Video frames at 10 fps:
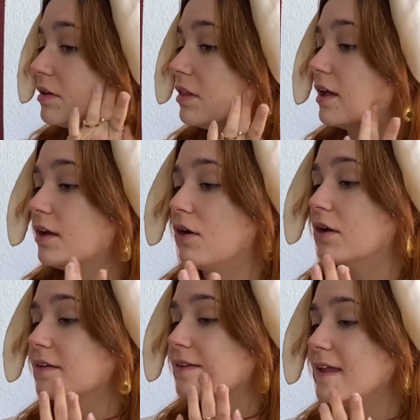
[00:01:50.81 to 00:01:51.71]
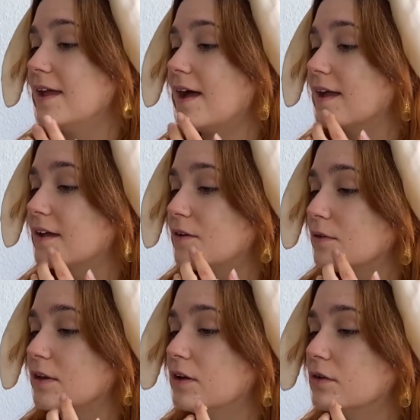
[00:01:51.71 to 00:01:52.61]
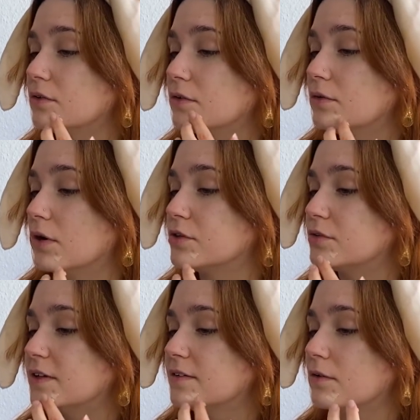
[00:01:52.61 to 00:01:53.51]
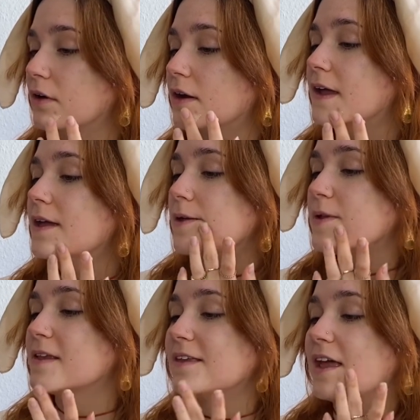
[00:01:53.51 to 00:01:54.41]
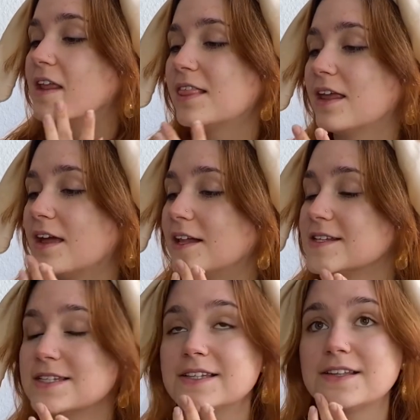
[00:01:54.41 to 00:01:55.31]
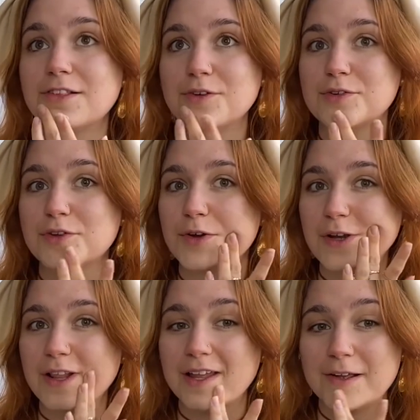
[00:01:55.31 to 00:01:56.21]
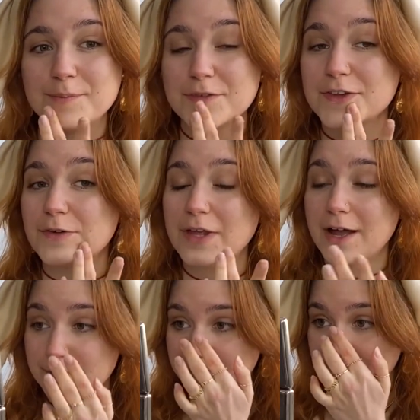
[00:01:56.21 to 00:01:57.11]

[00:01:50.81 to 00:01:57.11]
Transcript: Like honestly, I can only go to the grocery store because anything else is closed currently. So yeah.